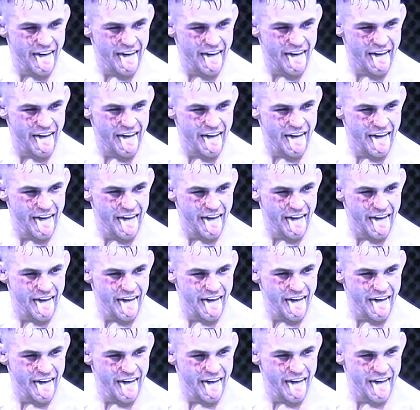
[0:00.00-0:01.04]

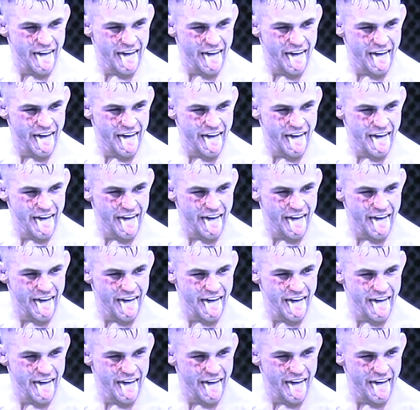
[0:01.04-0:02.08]

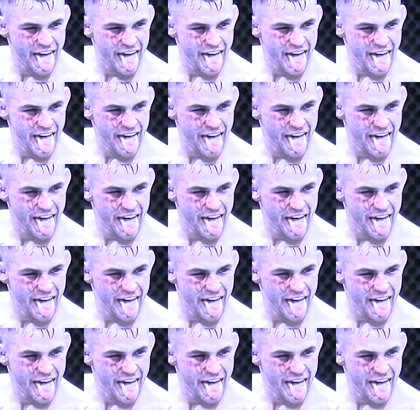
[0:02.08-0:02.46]
(silent)